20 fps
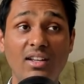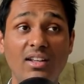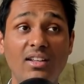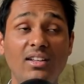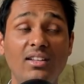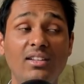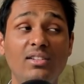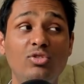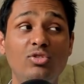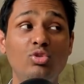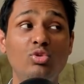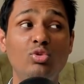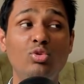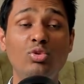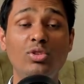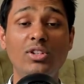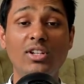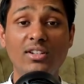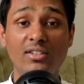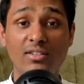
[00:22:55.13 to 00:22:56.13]
in
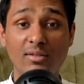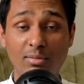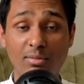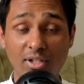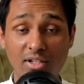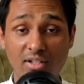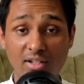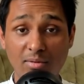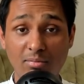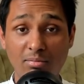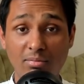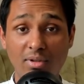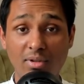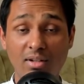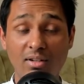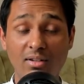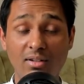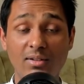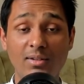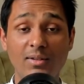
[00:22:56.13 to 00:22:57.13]
Juhu there is a big
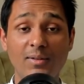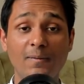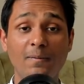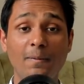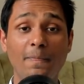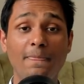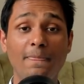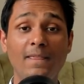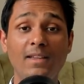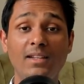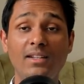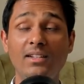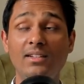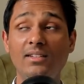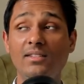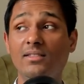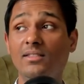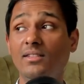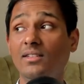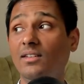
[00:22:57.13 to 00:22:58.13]
temple, then
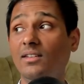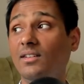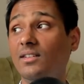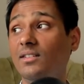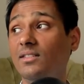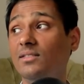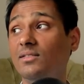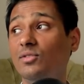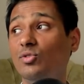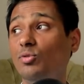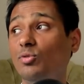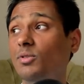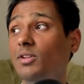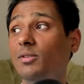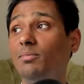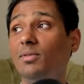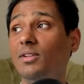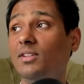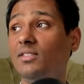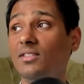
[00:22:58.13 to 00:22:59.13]
in so many
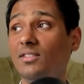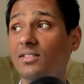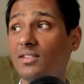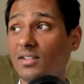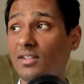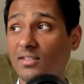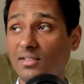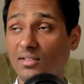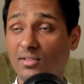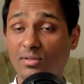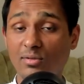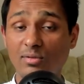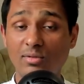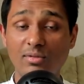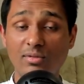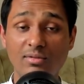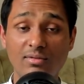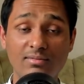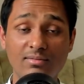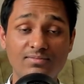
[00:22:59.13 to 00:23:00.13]
places, yes.
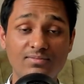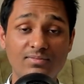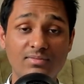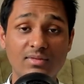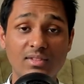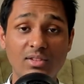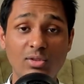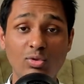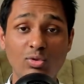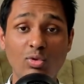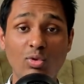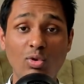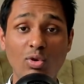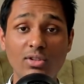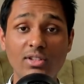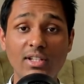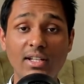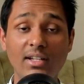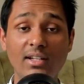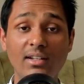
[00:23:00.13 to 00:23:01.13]
So you go
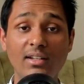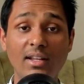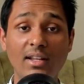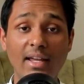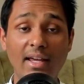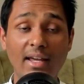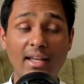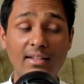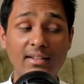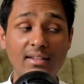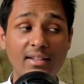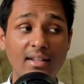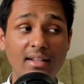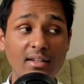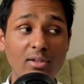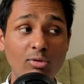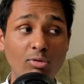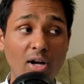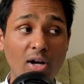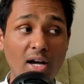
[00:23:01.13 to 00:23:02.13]
there, and there
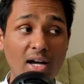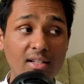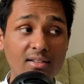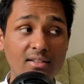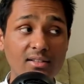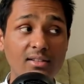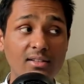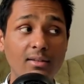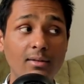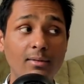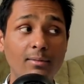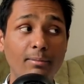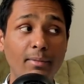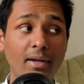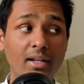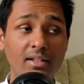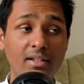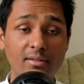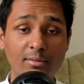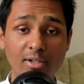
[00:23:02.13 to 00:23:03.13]
you ask the
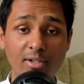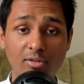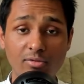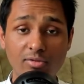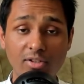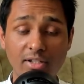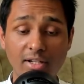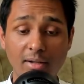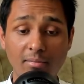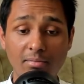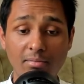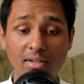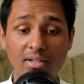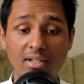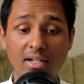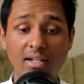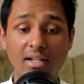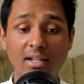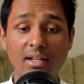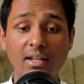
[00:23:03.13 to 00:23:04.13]
management of the temple that,